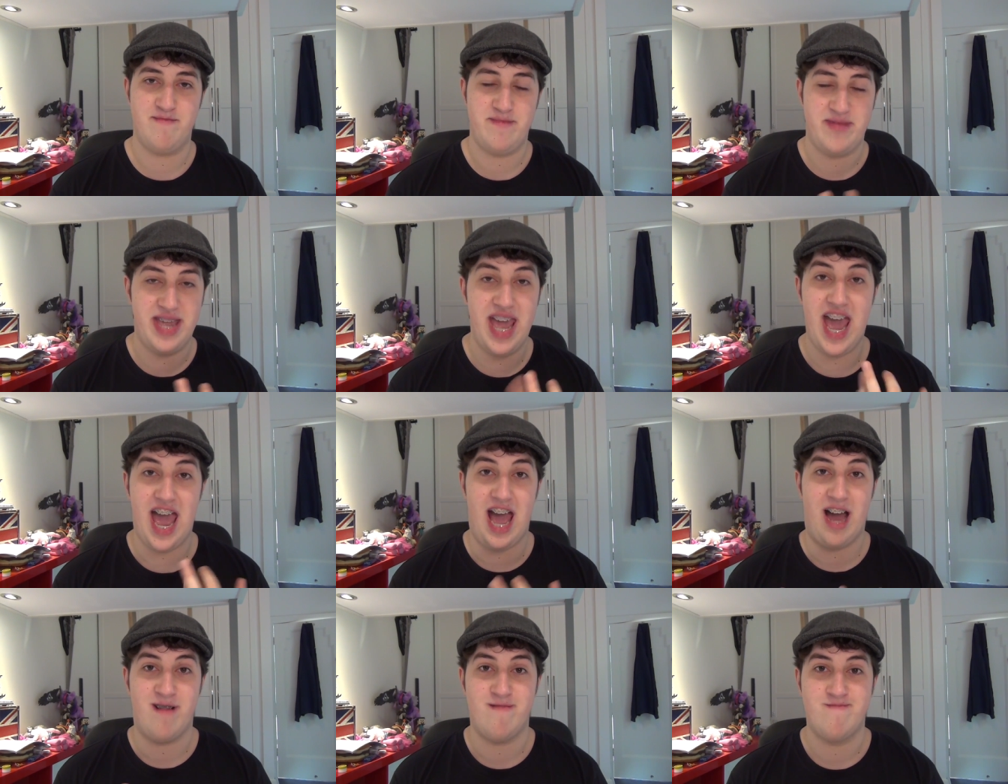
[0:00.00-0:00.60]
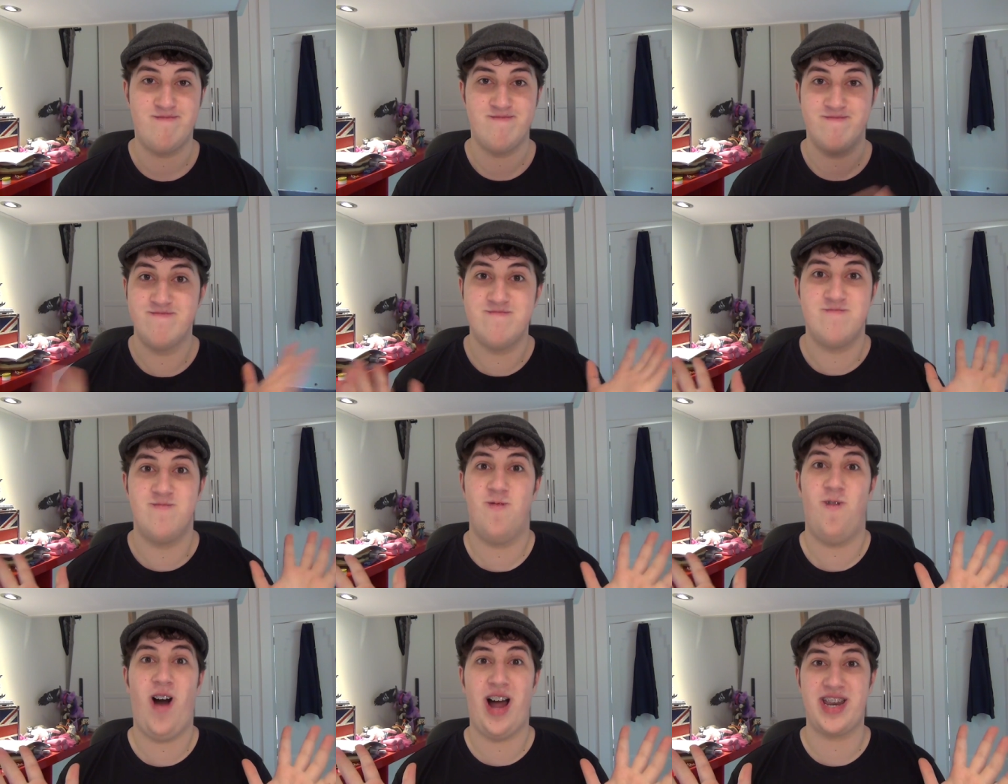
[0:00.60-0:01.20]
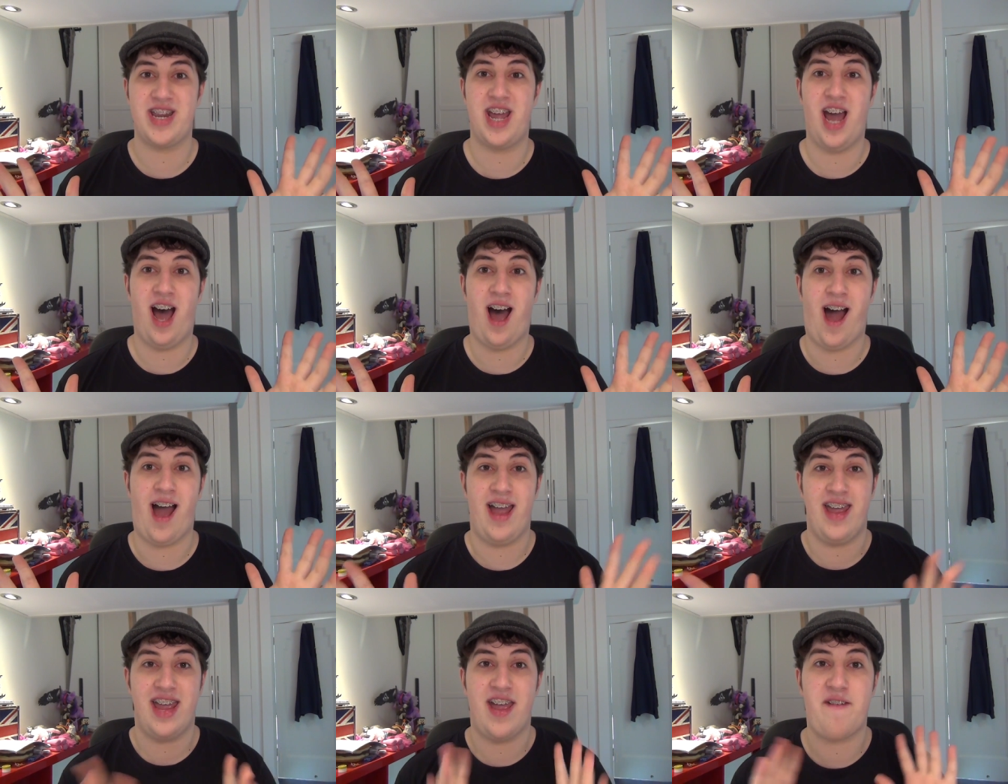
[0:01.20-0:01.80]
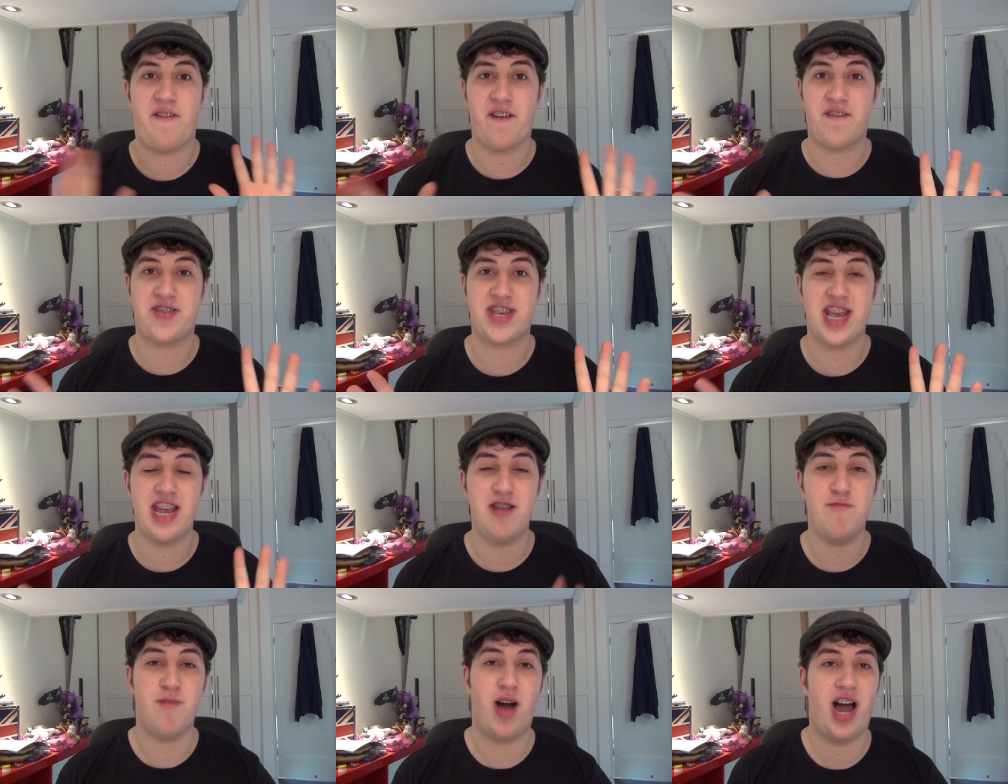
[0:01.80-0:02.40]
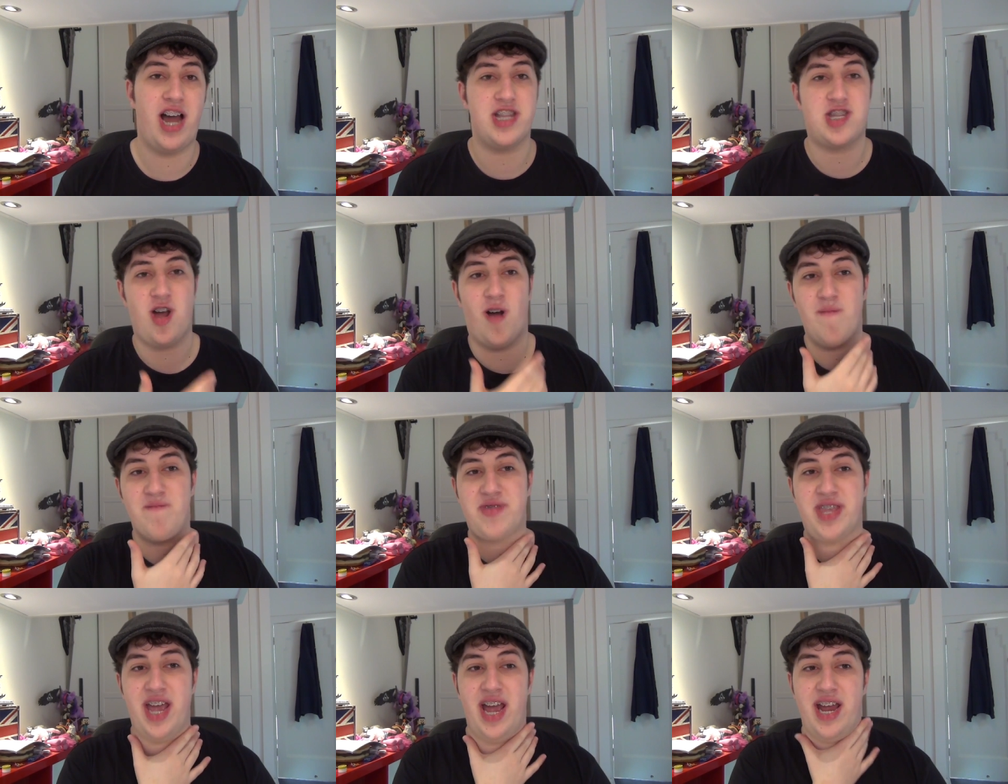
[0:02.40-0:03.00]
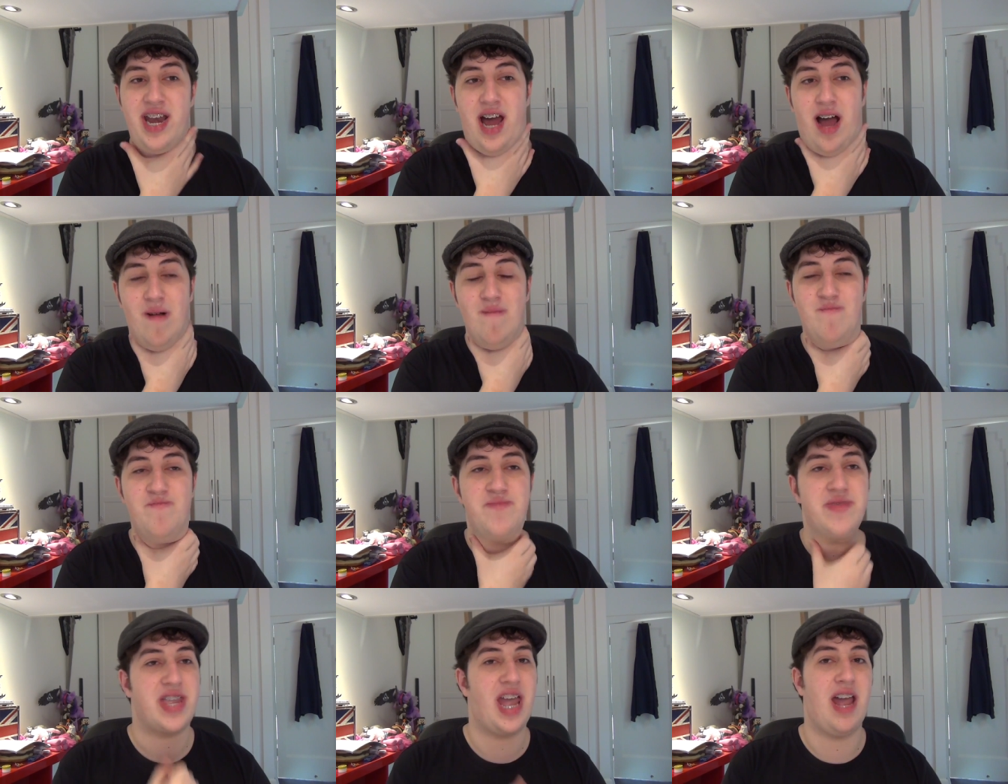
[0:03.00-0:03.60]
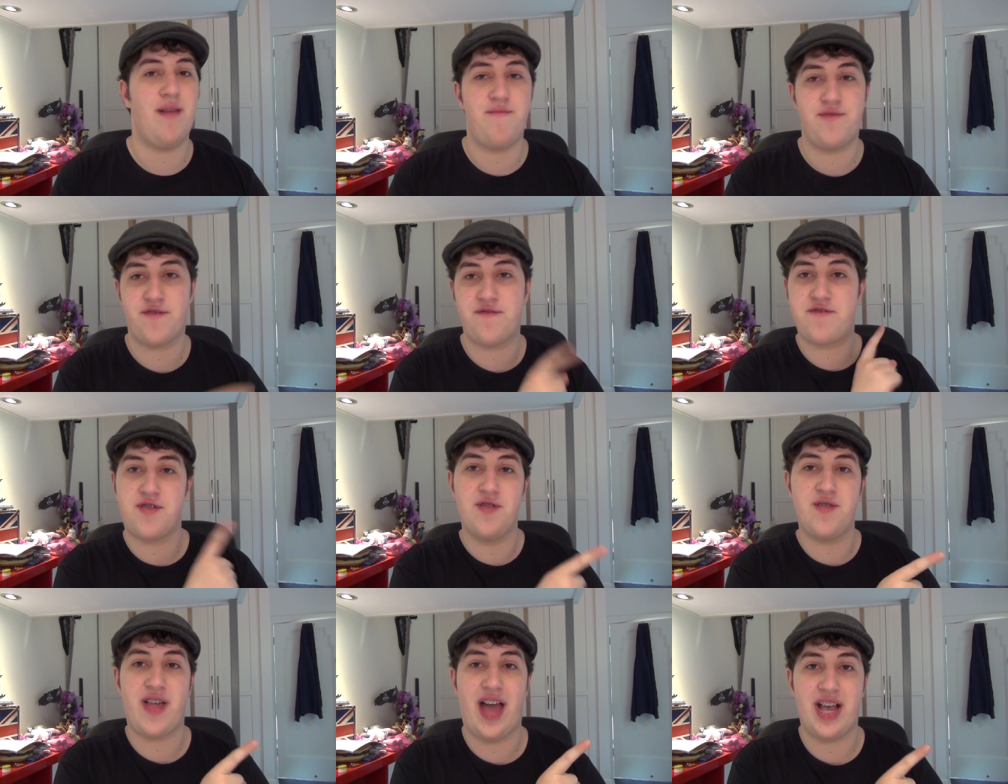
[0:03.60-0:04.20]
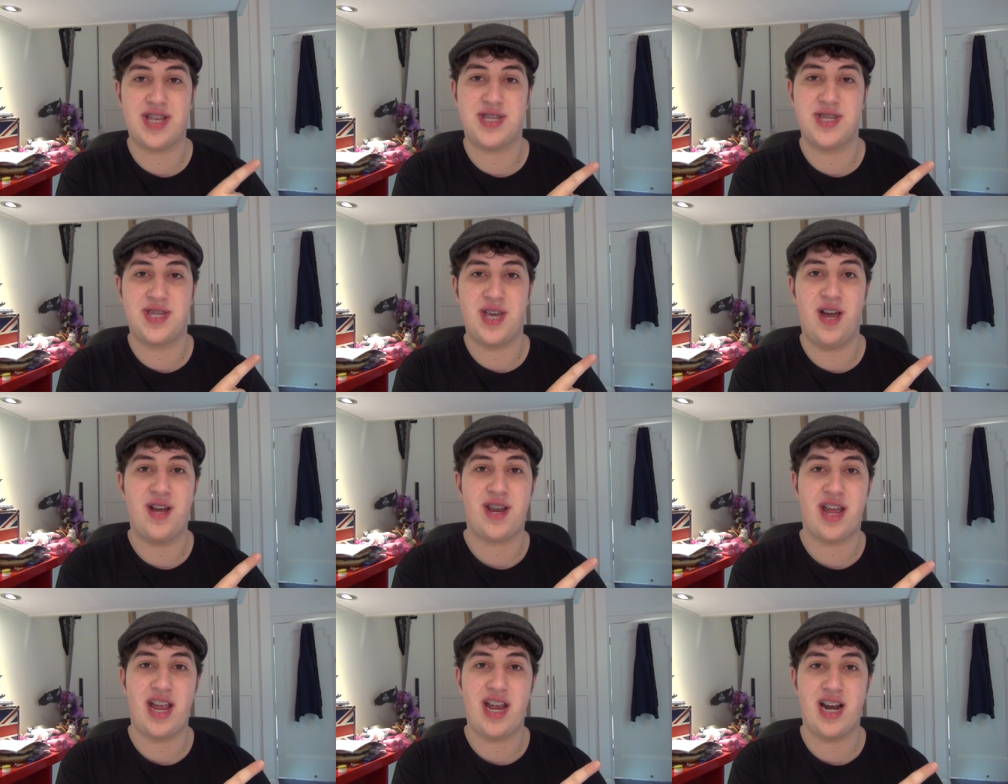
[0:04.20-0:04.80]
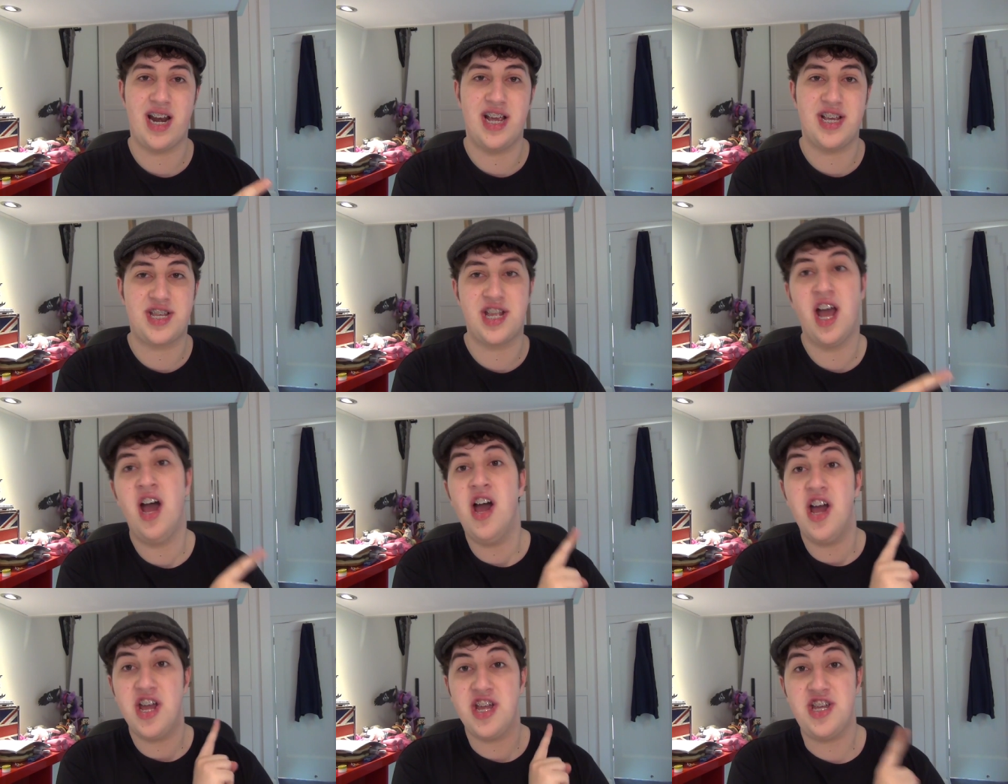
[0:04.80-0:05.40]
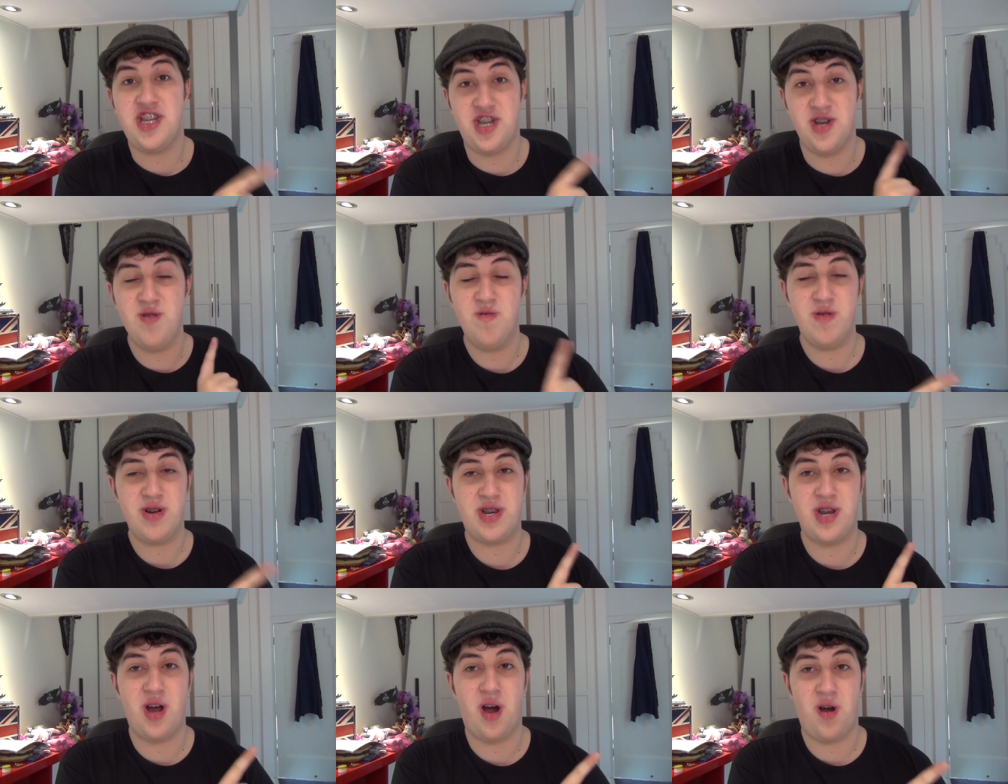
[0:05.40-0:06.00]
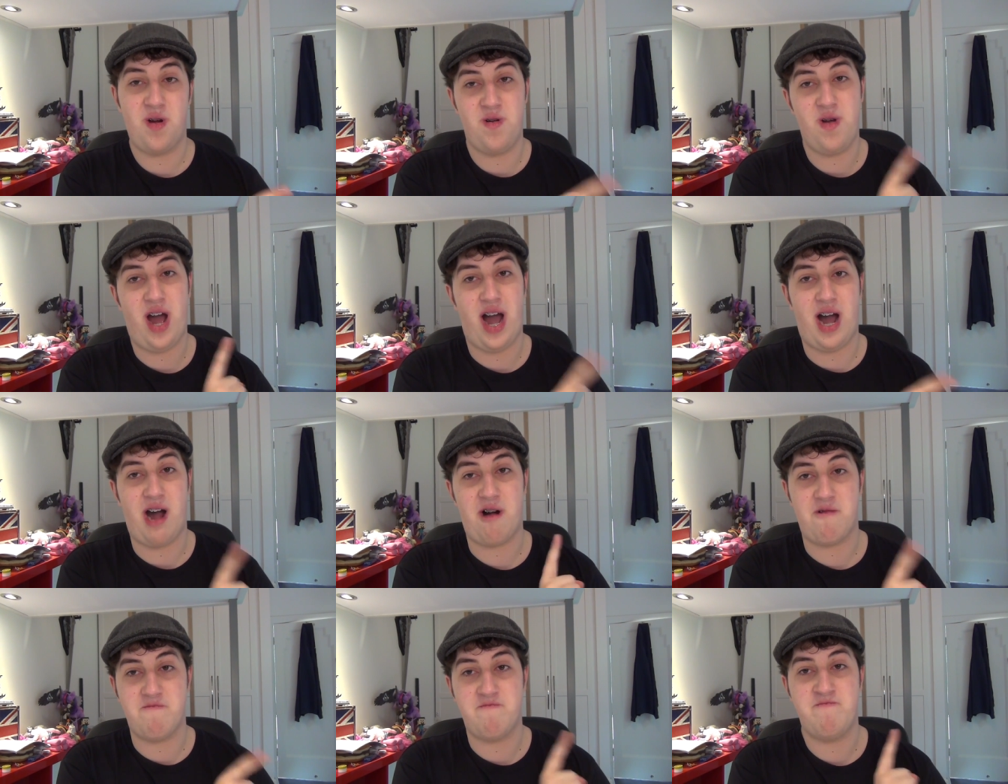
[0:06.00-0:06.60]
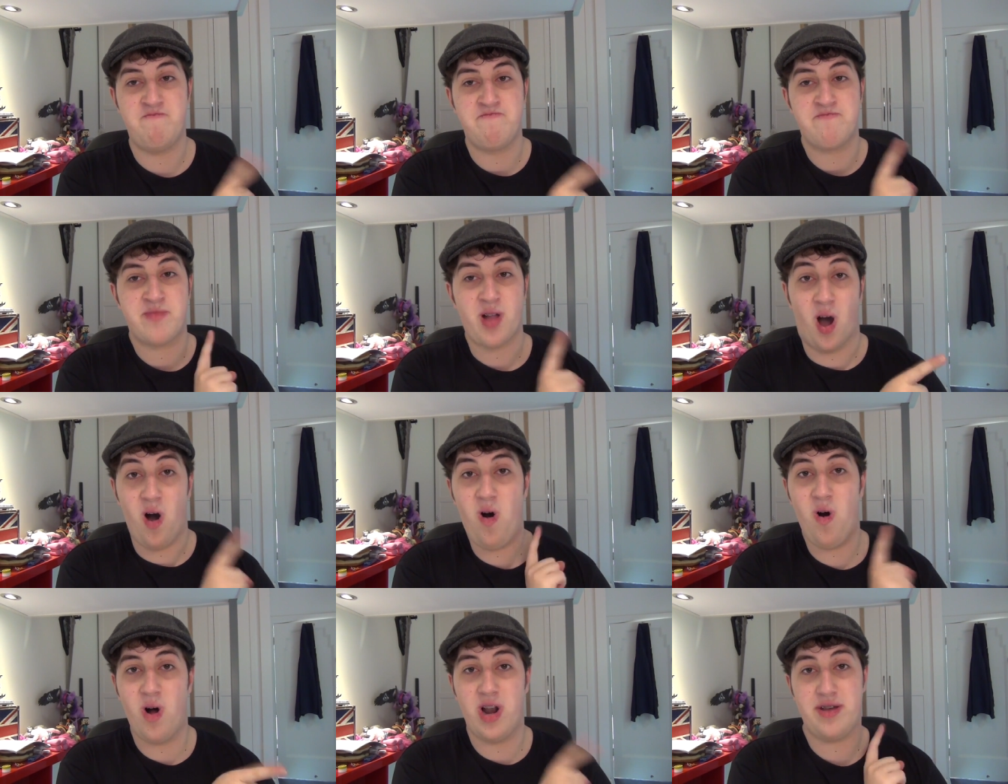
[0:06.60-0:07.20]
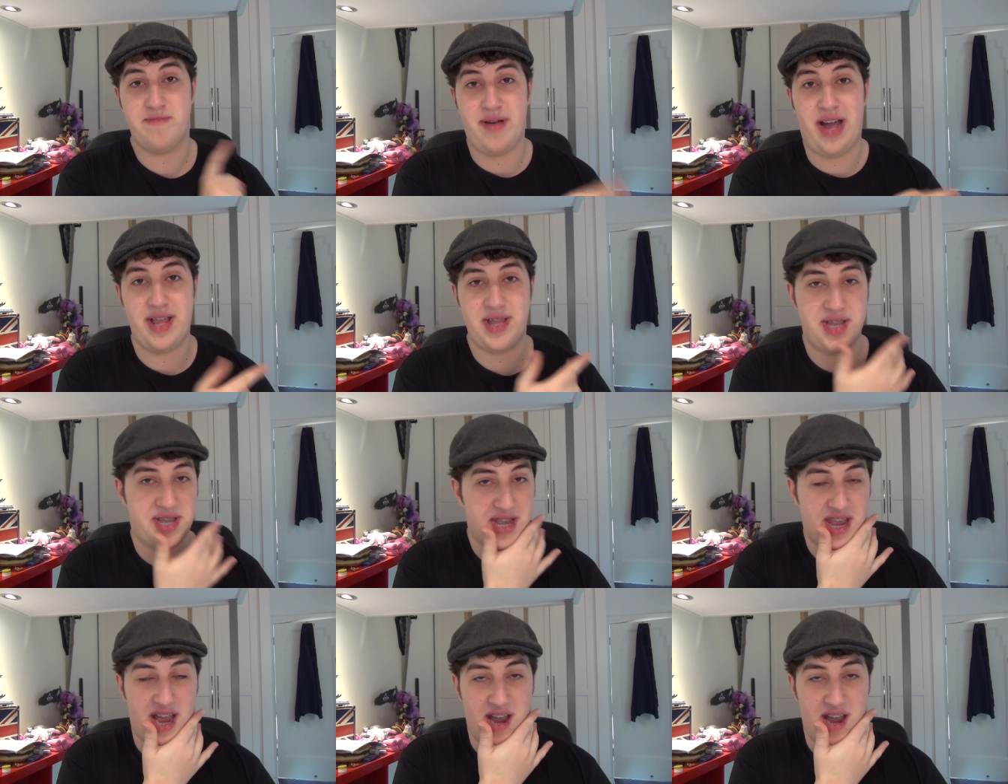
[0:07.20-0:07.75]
Yeah, one guy. If you've seen my top ten um, games of two thousand thirteen list, you would know um, all about this